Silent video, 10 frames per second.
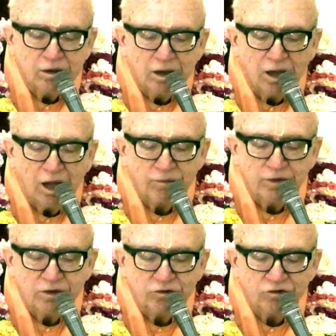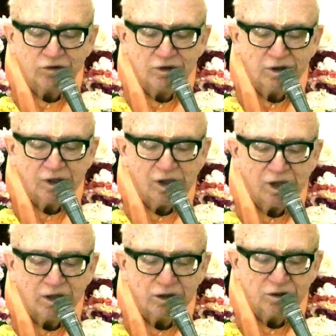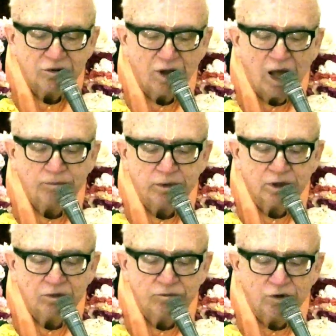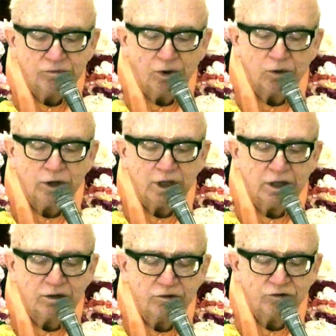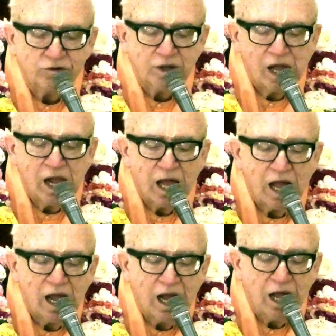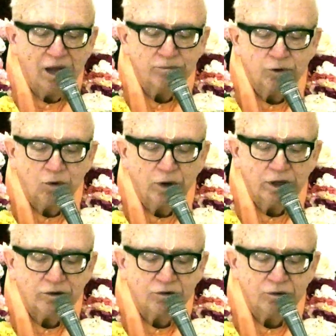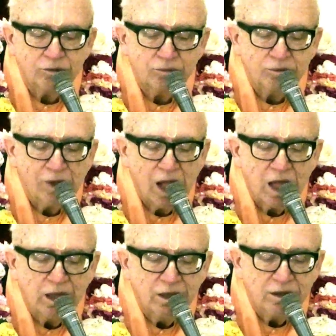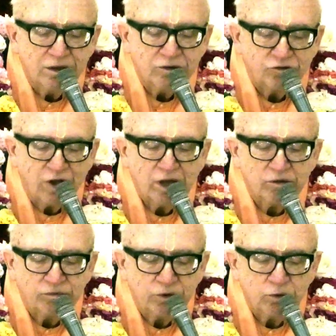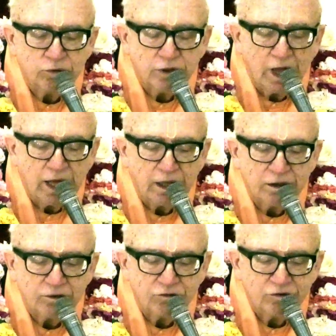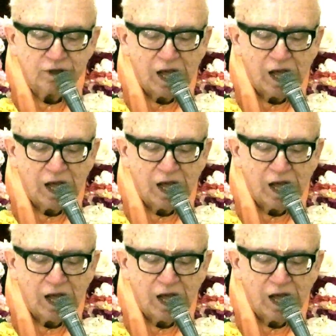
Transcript: on this topic of devotees, I'm going to say a few things.